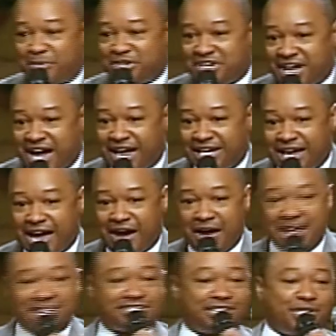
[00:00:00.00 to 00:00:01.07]
you got now.
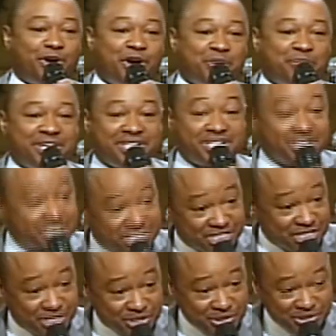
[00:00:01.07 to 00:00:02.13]
Has the Lord been good to
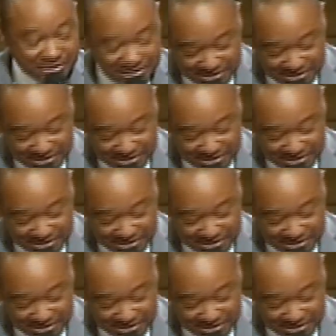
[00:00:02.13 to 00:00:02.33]
you?